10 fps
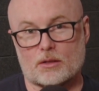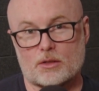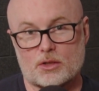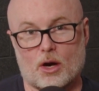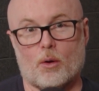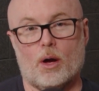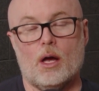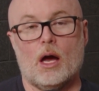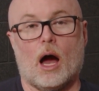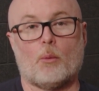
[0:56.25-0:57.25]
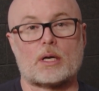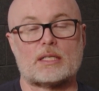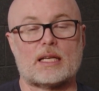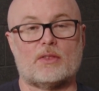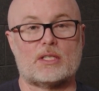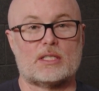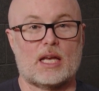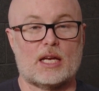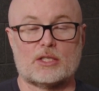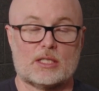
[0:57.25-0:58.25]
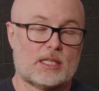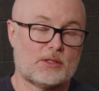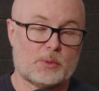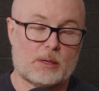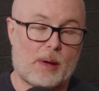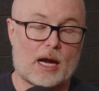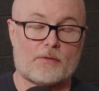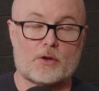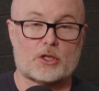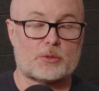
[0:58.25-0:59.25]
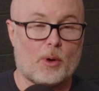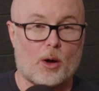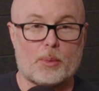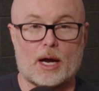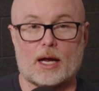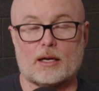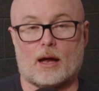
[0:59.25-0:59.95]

So I want to set the stage because it doesn't really matter if you're a small brand.